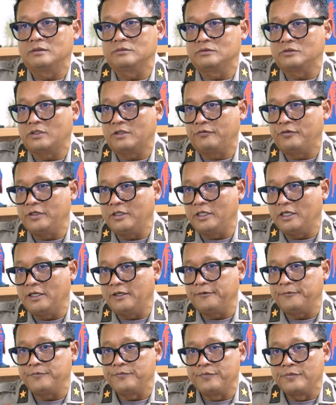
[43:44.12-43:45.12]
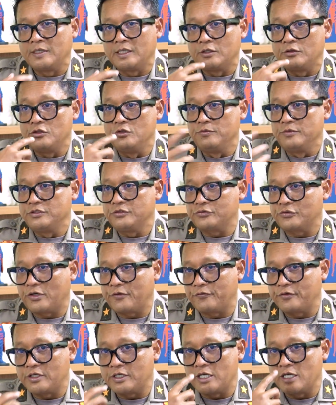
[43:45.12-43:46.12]
trafficking, human
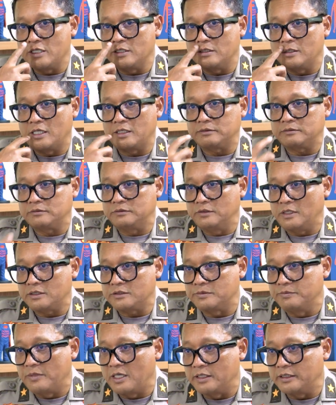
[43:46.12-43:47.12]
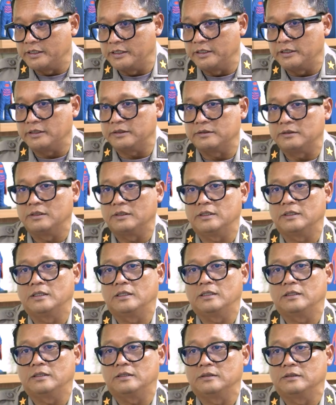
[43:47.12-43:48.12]
trafficking, drug smuggling,
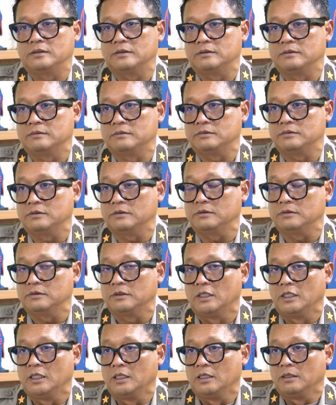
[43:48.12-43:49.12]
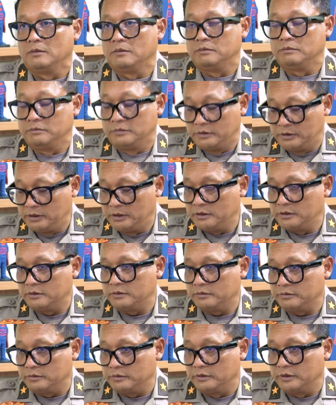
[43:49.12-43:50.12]
and so
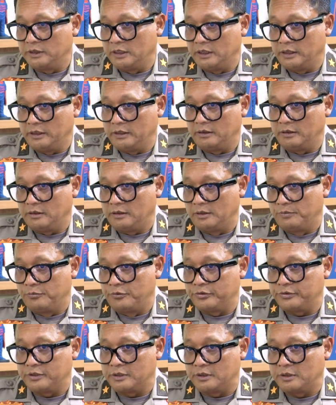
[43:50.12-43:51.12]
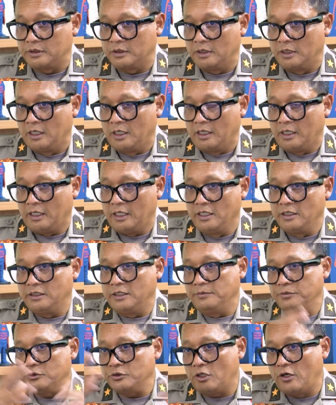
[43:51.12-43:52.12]
this really important. In
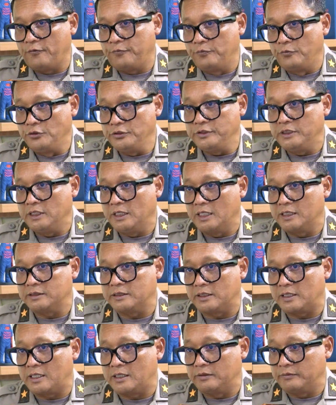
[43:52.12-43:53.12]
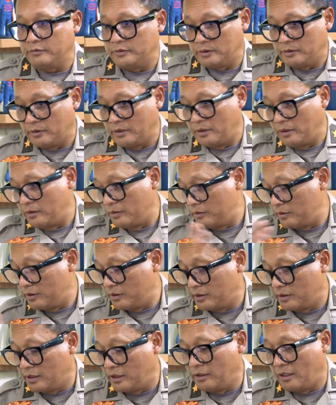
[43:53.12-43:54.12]
terms of multilateral,
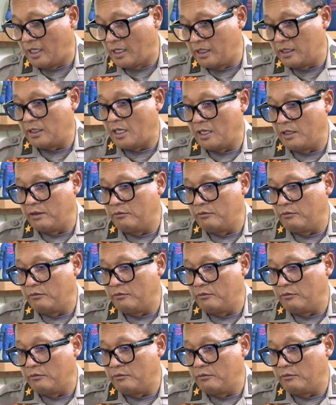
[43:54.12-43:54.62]
I